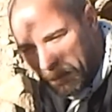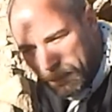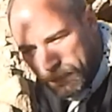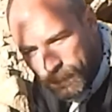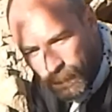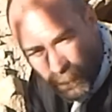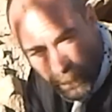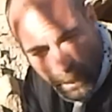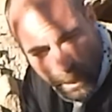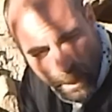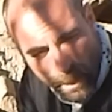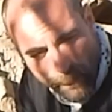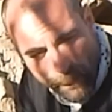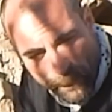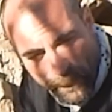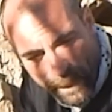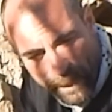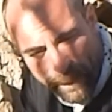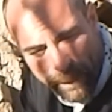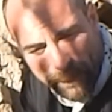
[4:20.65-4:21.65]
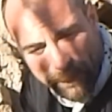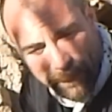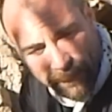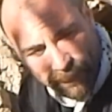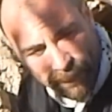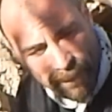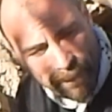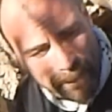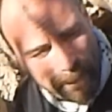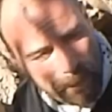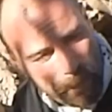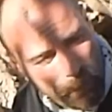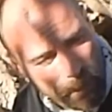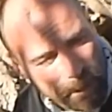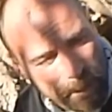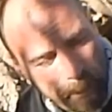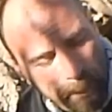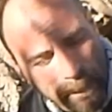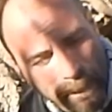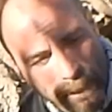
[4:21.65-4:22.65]
So I'm thinking that this is
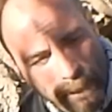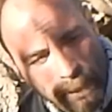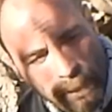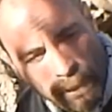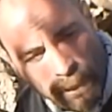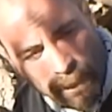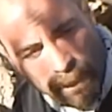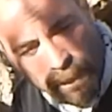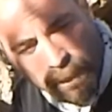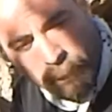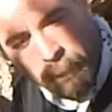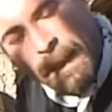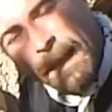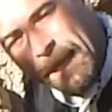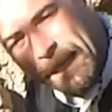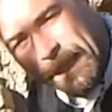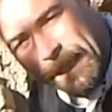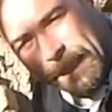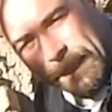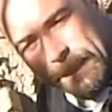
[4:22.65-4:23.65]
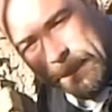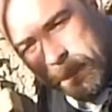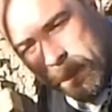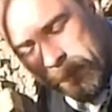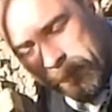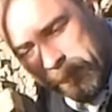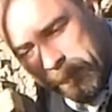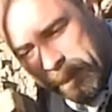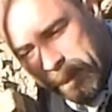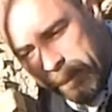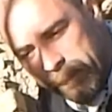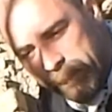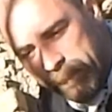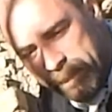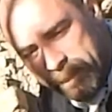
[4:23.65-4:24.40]
going to be the back eddies over there.